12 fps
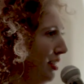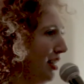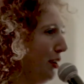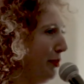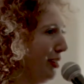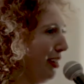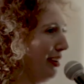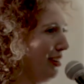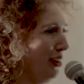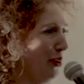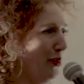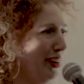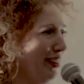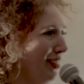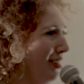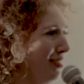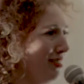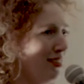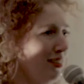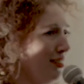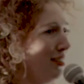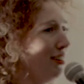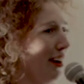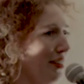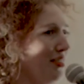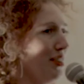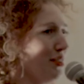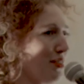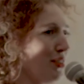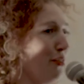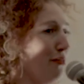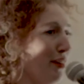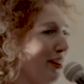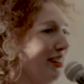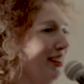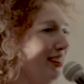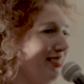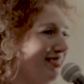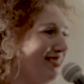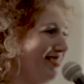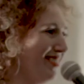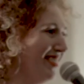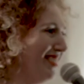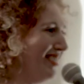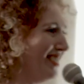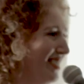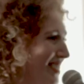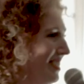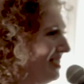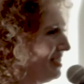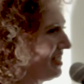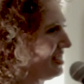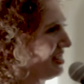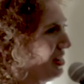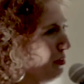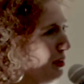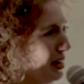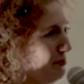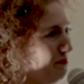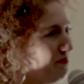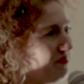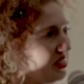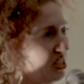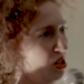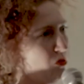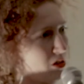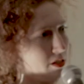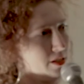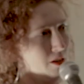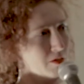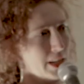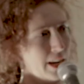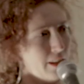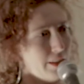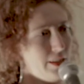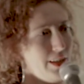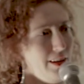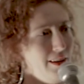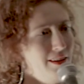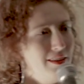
They'd be like, you know what? I think you're so funny. You know what? You are so talented.